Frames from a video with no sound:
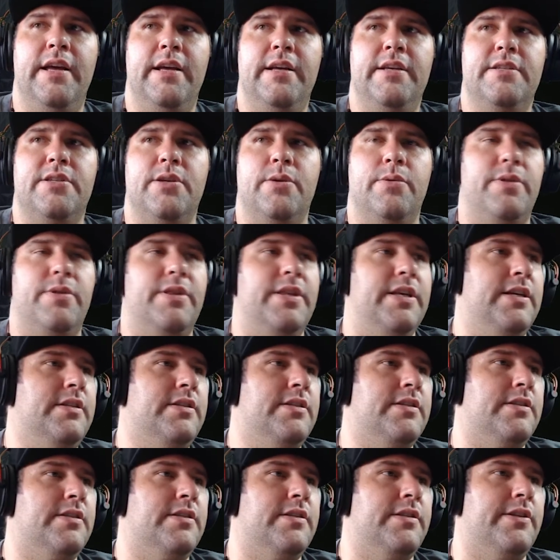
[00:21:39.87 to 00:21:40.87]
So
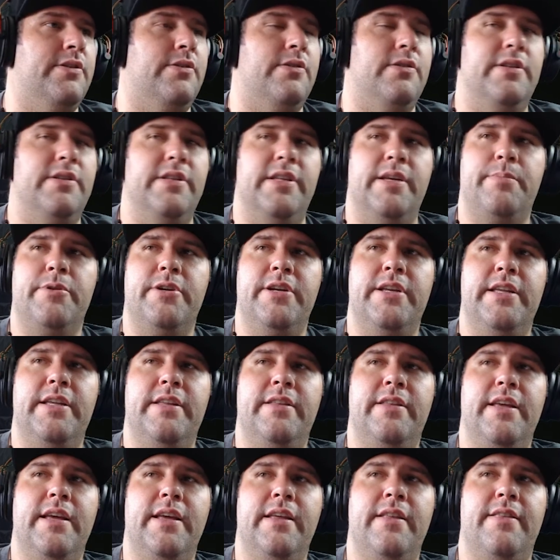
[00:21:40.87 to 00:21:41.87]
this little Liberty
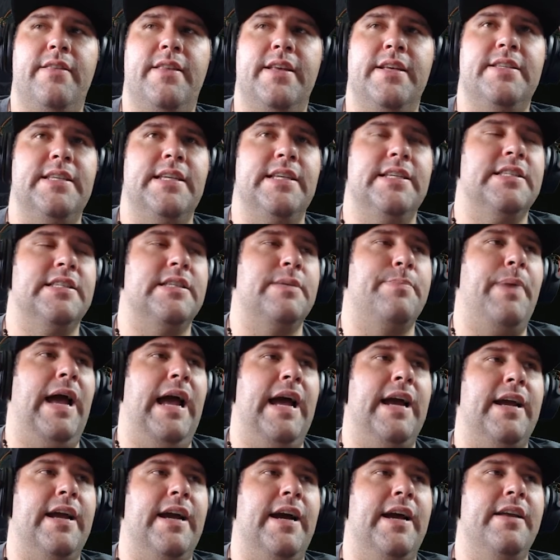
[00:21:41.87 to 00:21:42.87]
thing, this is a
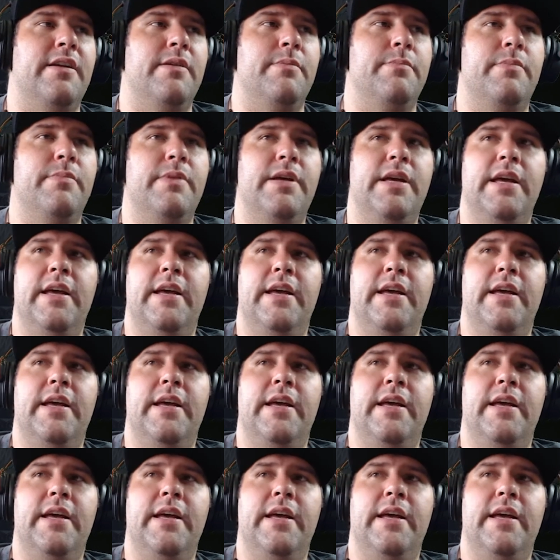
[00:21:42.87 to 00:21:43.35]
pack item.